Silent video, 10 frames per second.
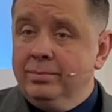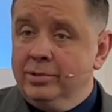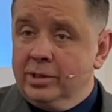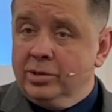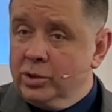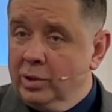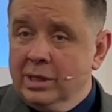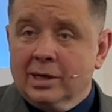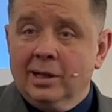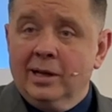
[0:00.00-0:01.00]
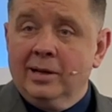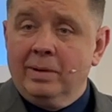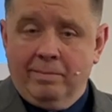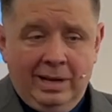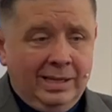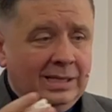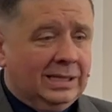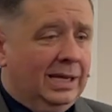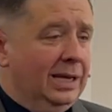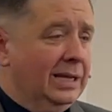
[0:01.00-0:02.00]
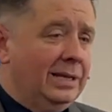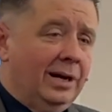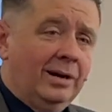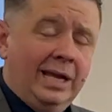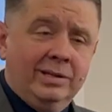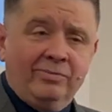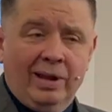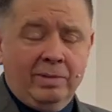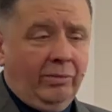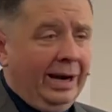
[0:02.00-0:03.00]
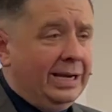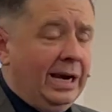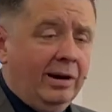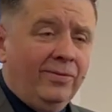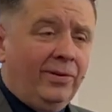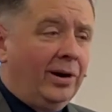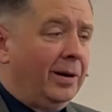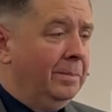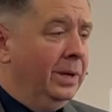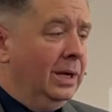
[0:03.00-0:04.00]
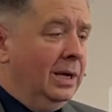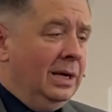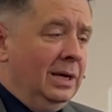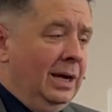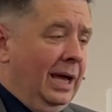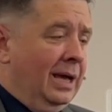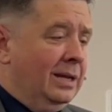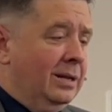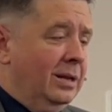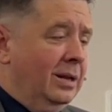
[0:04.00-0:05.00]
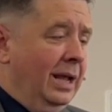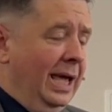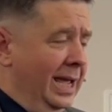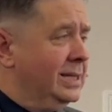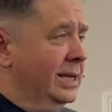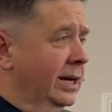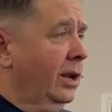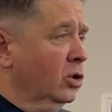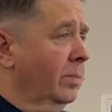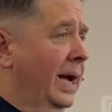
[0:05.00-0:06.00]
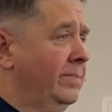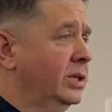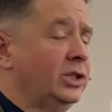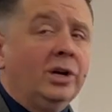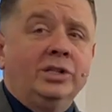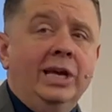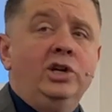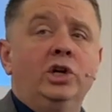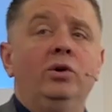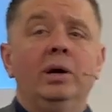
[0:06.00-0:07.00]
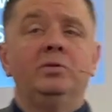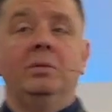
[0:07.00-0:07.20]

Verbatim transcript: So joined the club and I met this kid in there. He, his family ran a dairy farm and he attended a local Baptist church. He showed up to